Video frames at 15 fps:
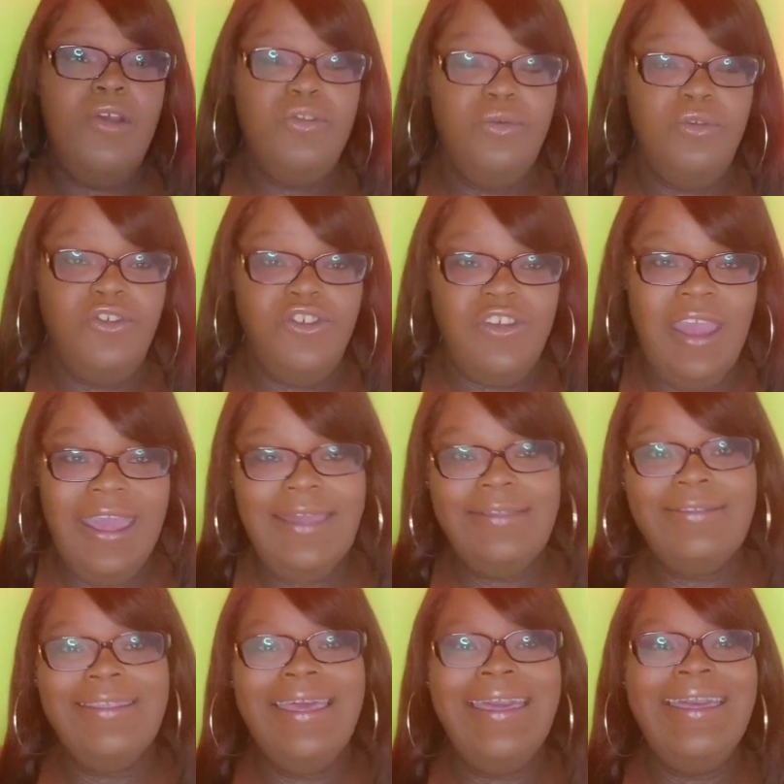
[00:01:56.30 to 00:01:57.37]
going to
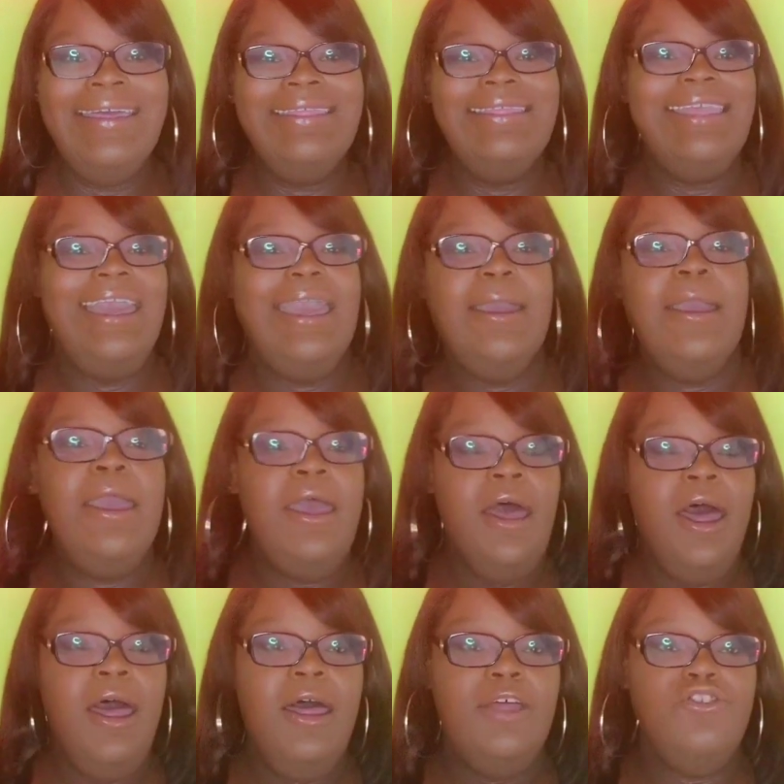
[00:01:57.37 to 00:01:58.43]
chase that
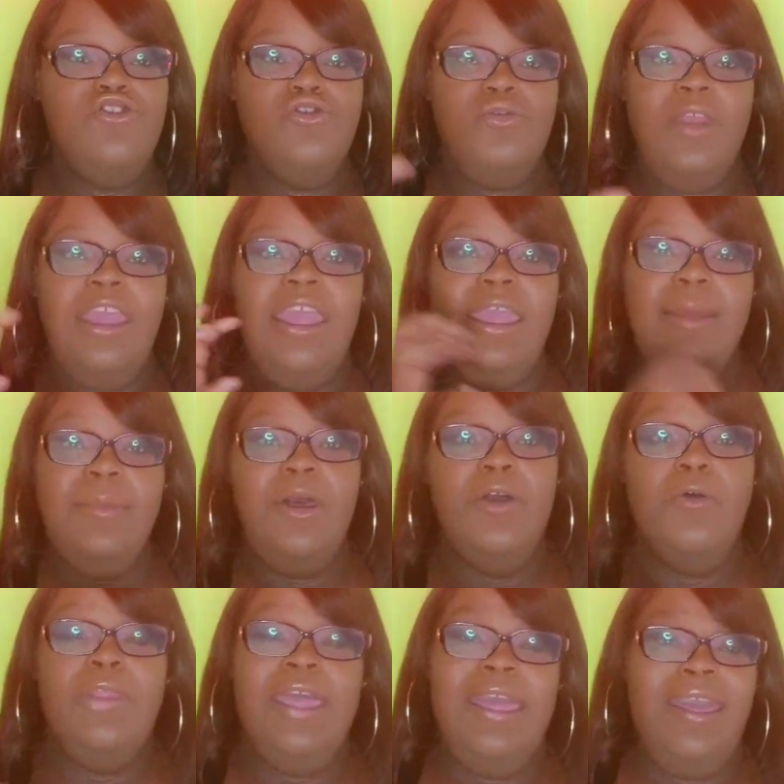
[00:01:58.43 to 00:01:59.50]

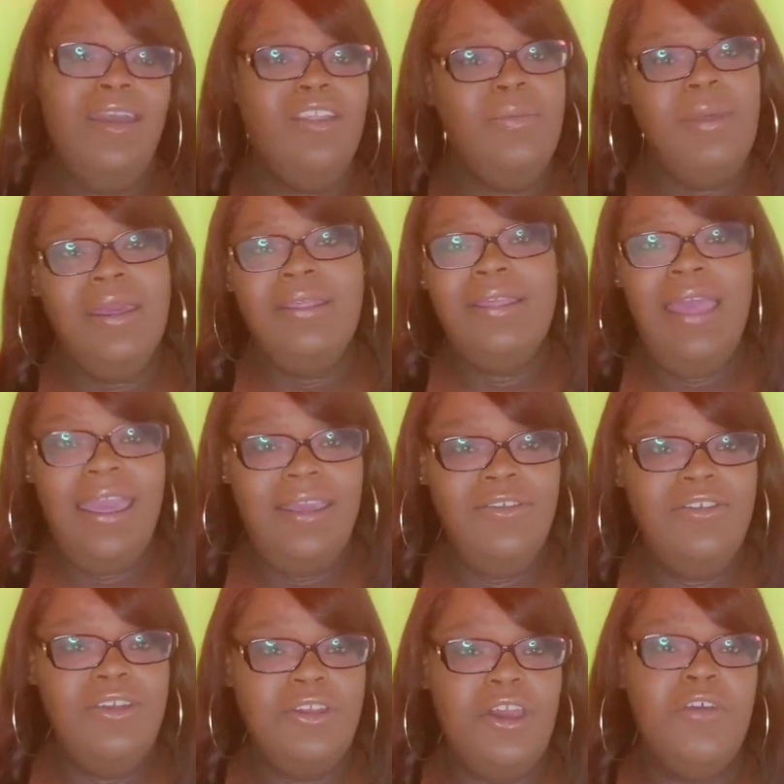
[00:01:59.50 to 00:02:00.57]
dream or the
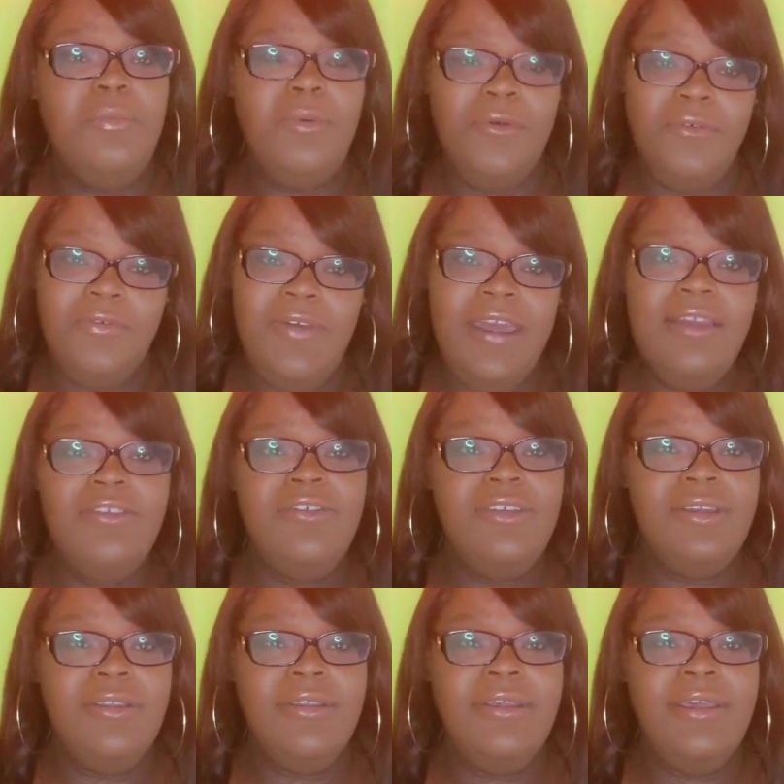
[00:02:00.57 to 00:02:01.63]
expectation of
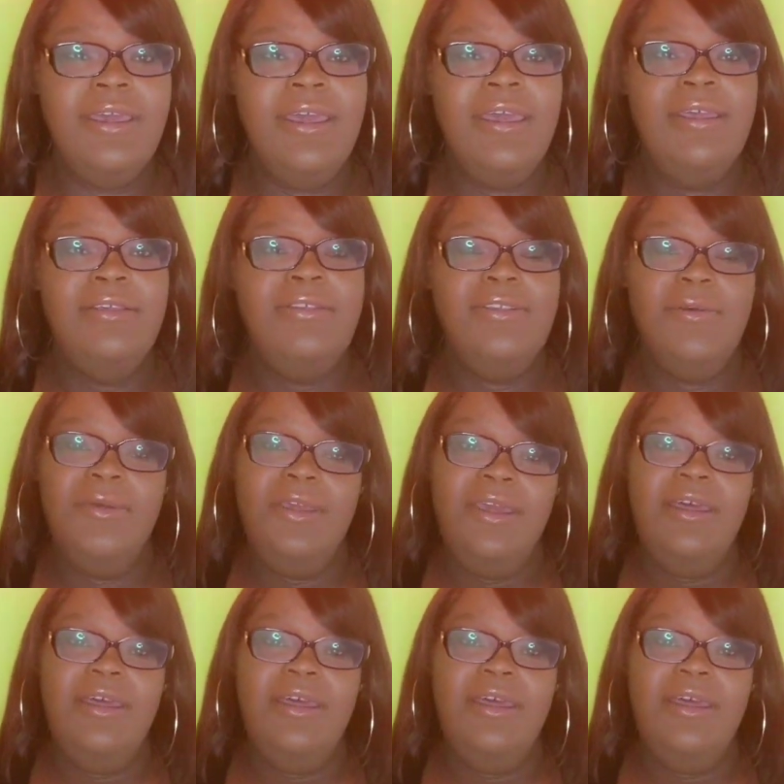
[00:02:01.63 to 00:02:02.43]
perfection. So